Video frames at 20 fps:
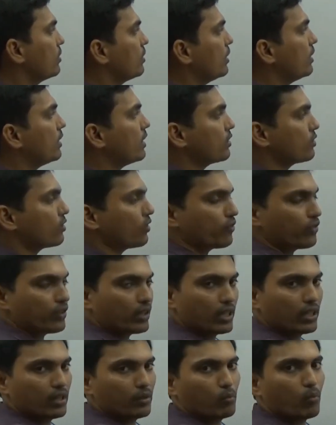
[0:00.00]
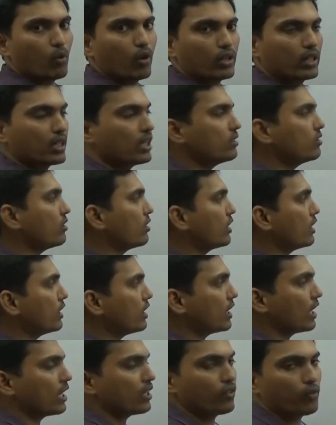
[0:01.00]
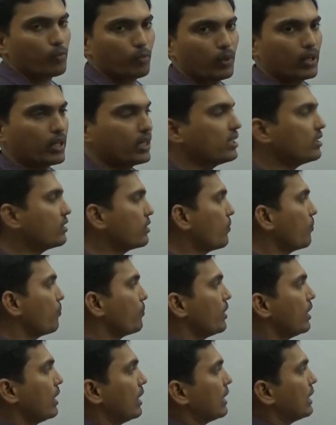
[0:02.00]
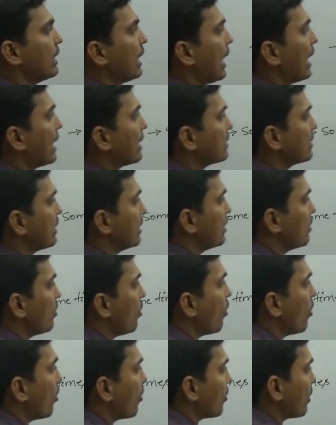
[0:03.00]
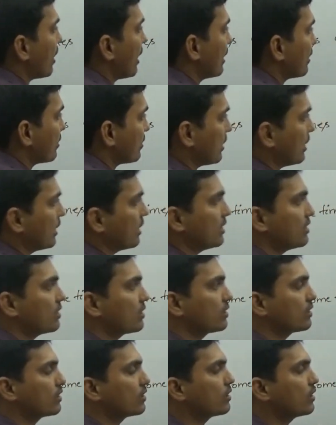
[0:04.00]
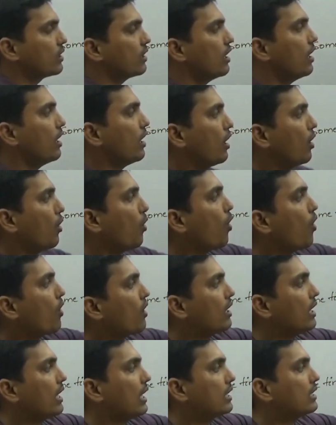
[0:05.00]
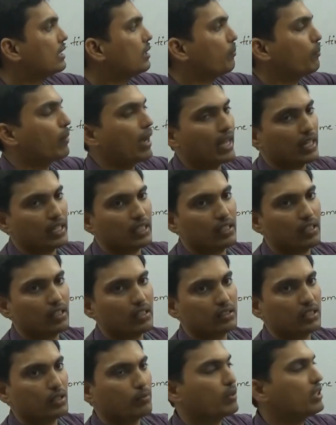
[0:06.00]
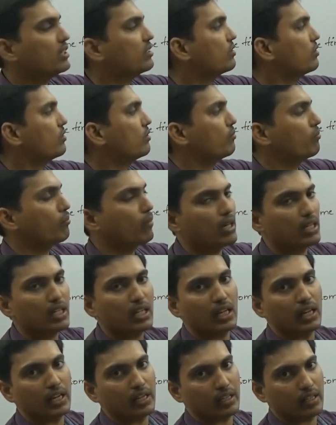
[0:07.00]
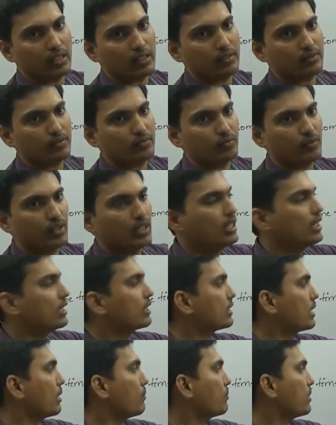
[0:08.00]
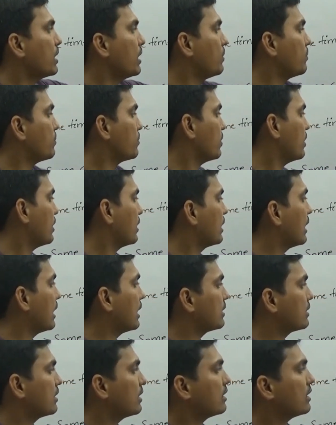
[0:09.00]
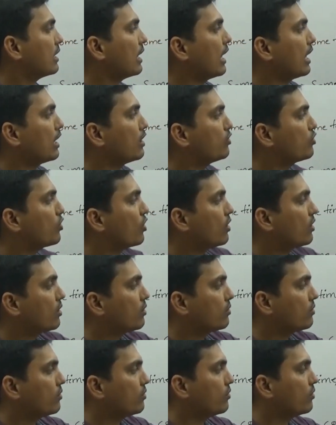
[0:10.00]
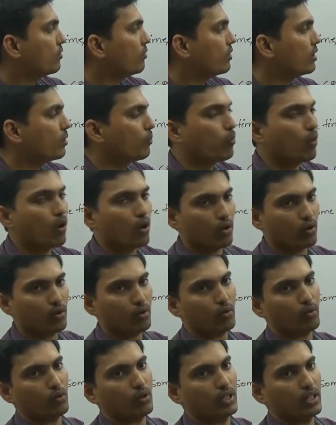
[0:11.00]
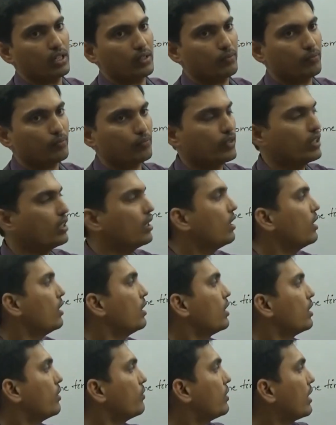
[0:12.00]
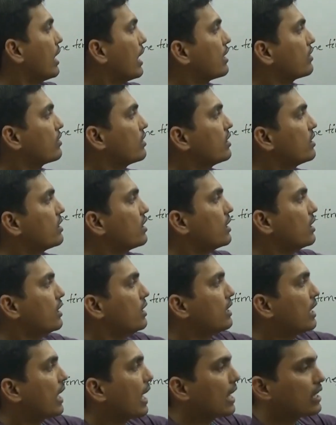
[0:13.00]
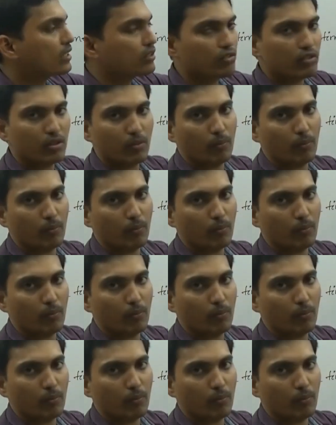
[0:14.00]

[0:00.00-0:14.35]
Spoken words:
in case of mortgage or any kind of pledge, the asset or assets locked at the banker, that means money lender. Sometimes the asset enjoyed with the borrower only. If the asset in the hands of